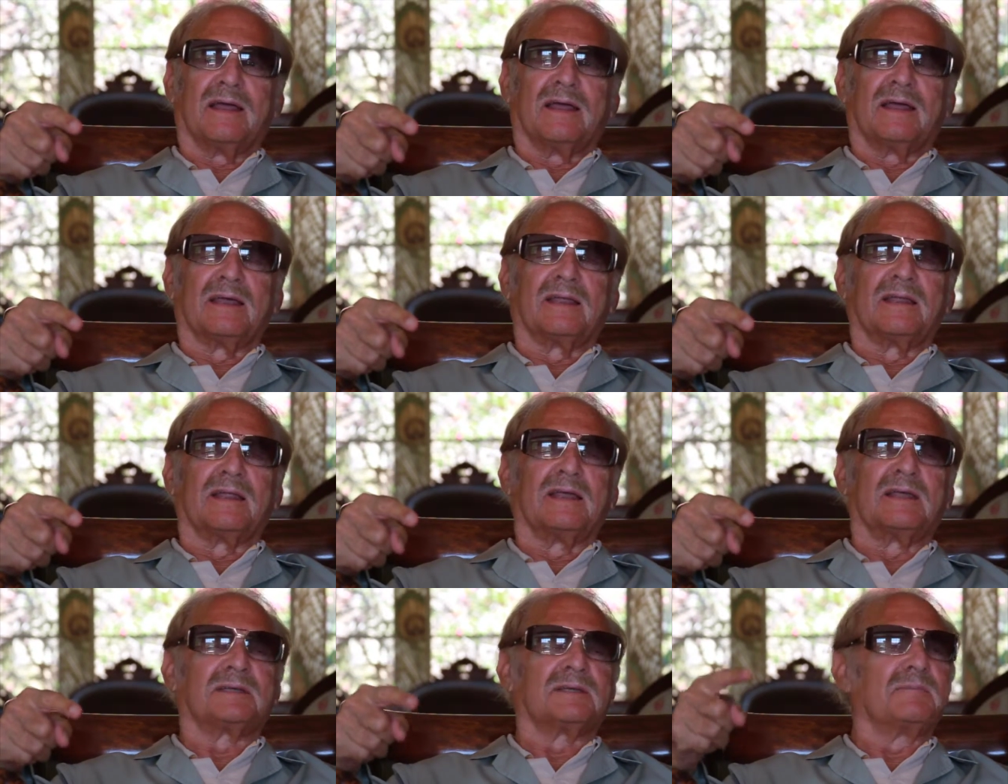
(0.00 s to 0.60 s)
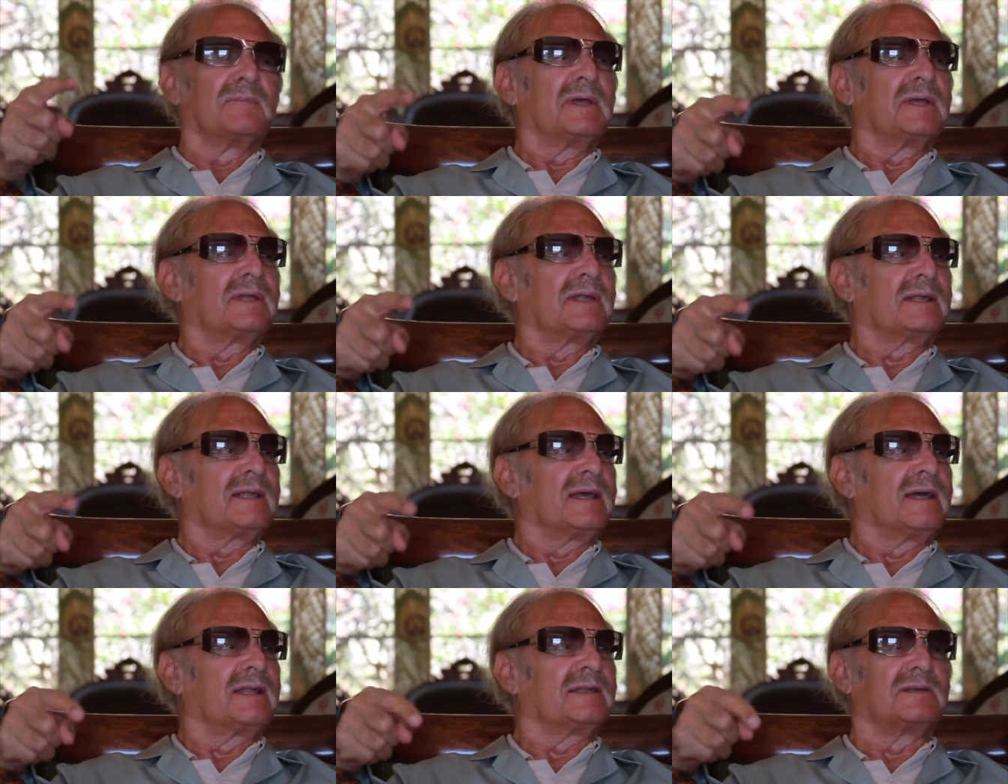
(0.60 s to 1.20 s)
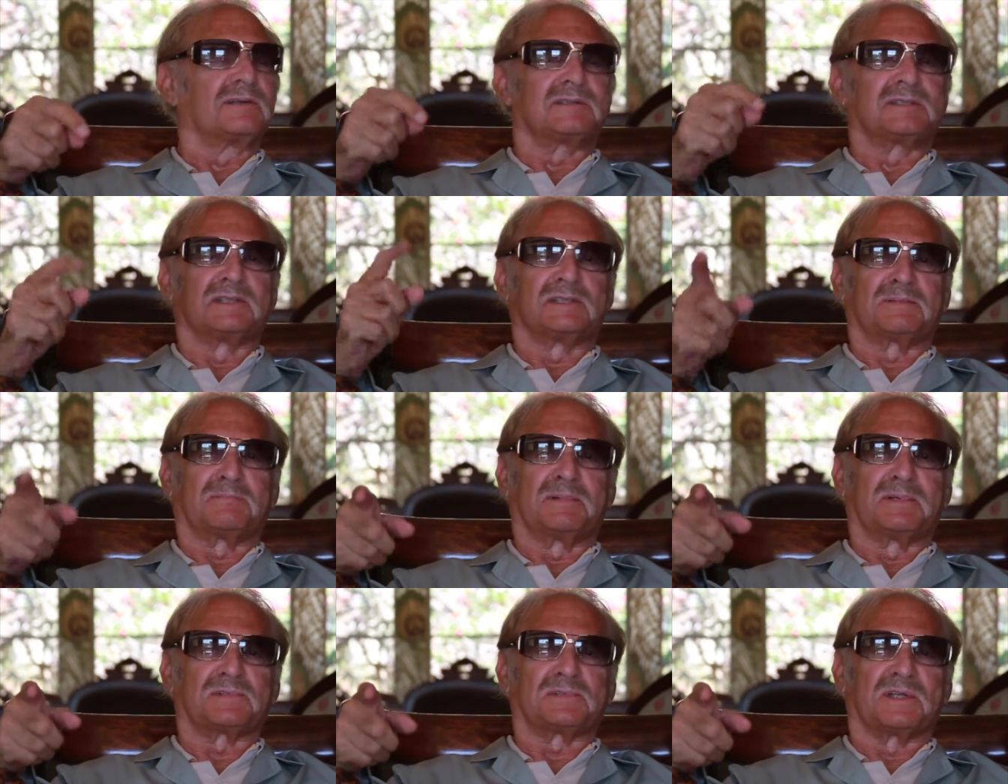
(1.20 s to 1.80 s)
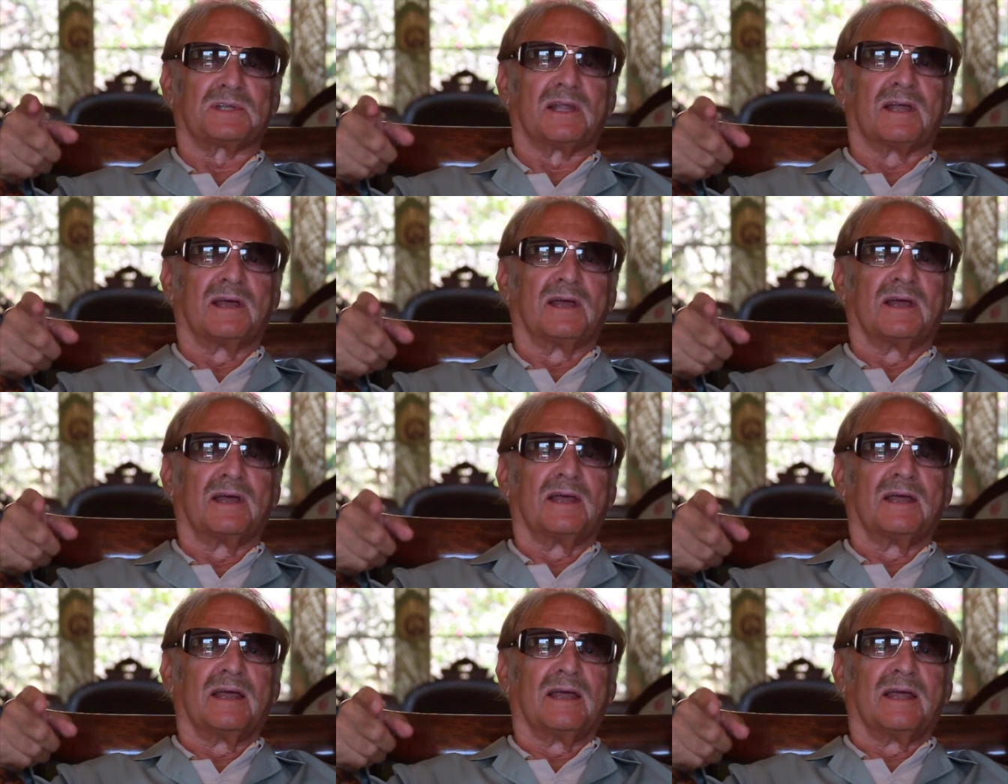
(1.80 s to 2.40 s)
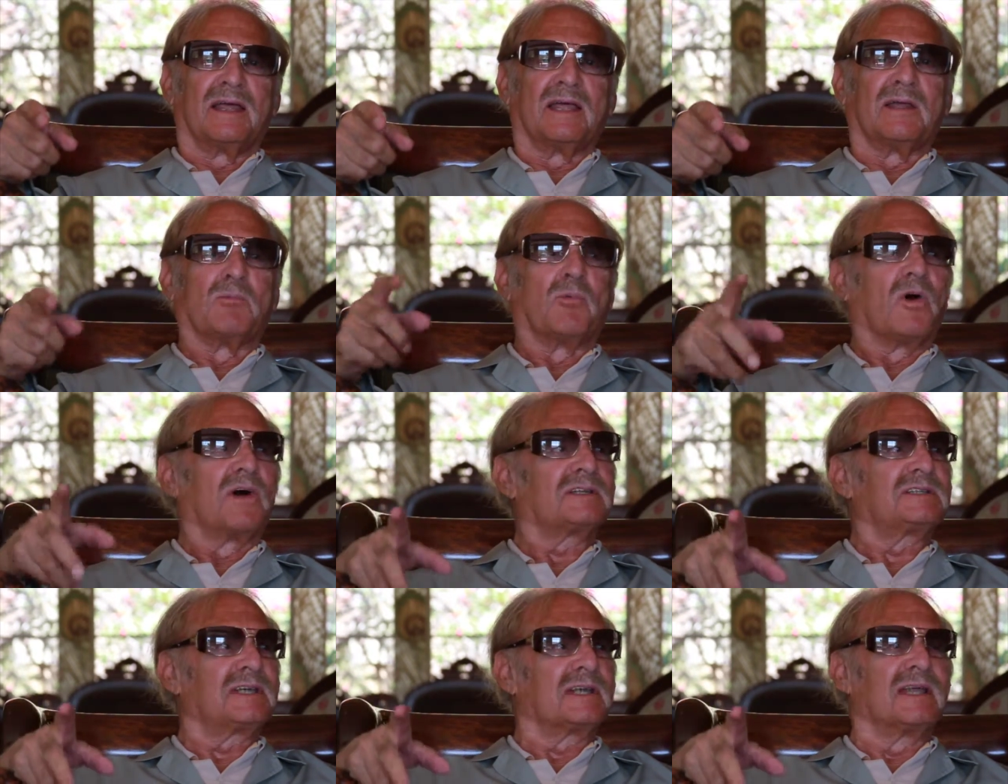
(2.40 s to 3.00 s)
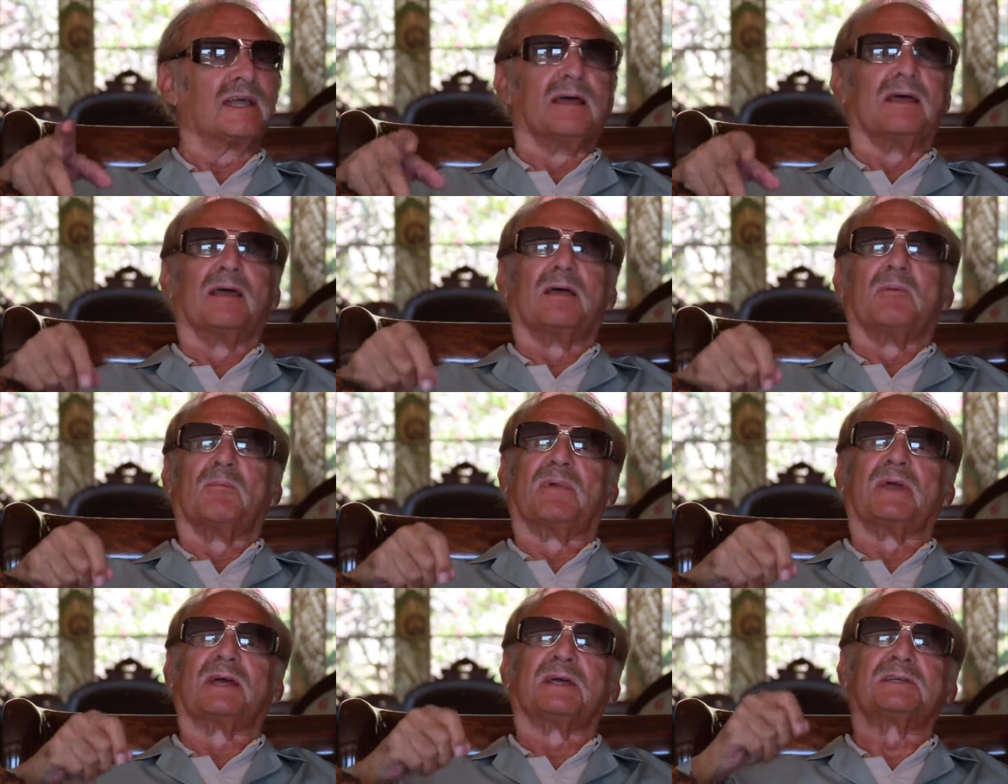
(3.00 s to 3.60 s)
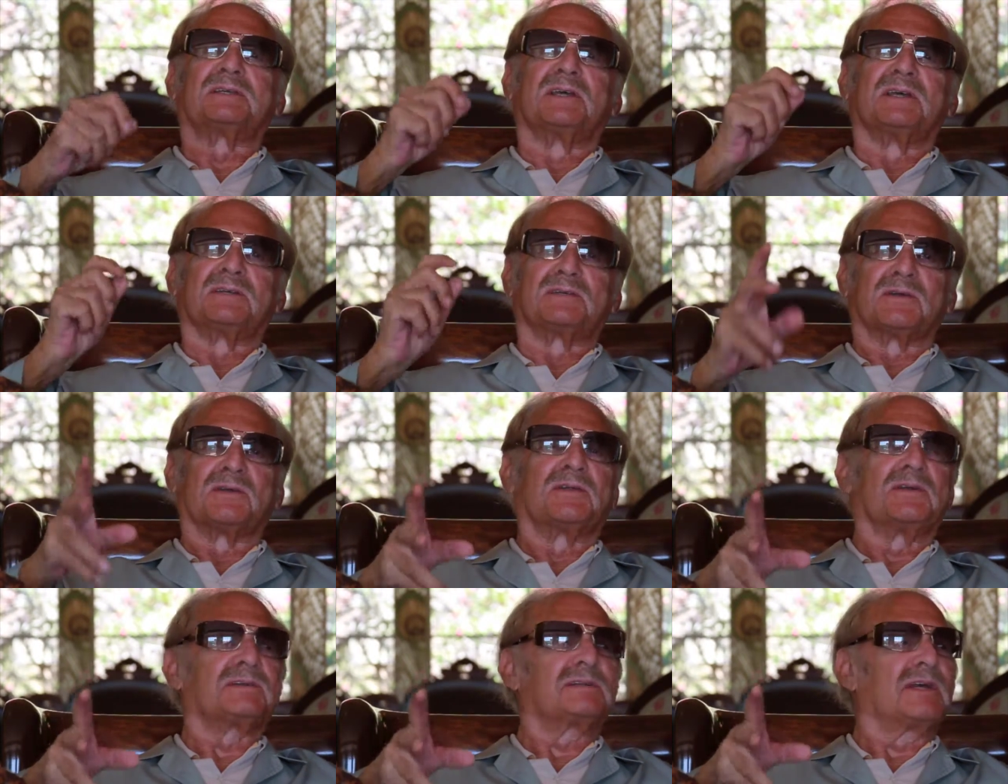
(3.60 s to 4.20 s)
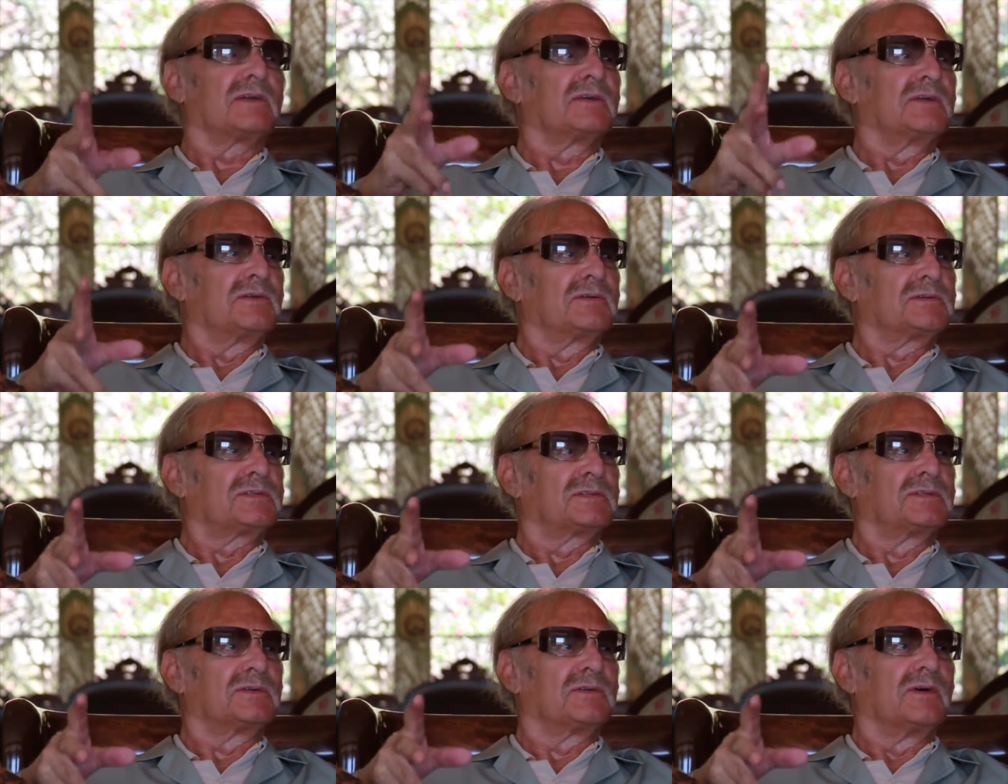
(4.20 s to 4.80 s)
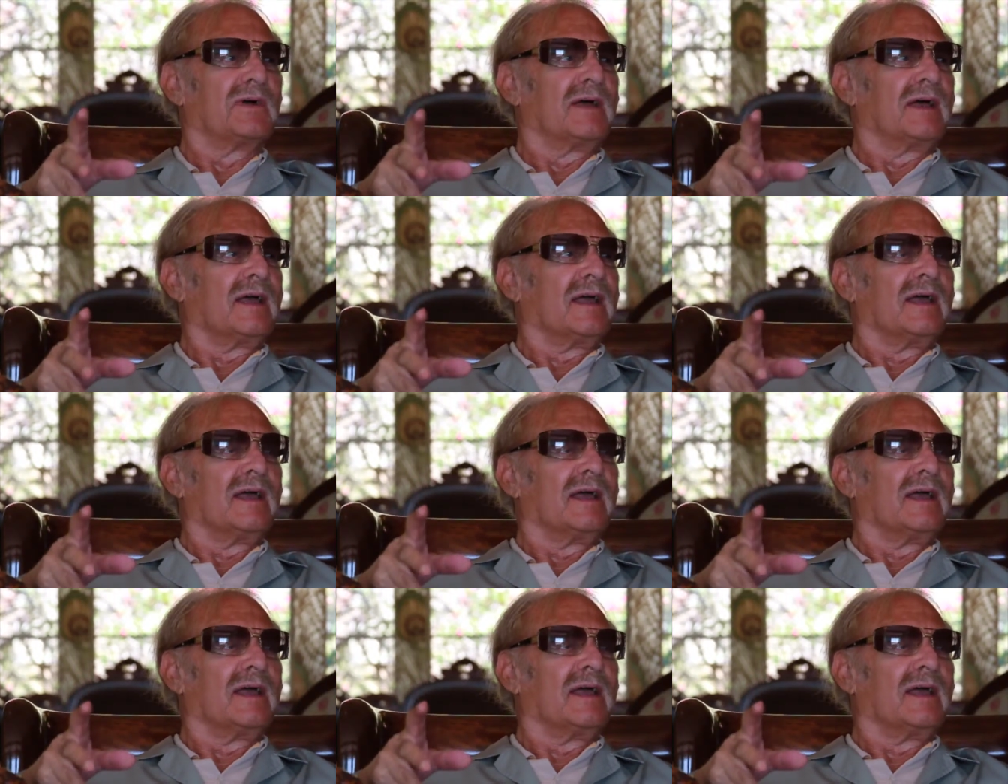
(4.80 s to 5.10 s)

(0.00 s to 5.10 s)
He's immediately under suspicion. He wants it because studios are used to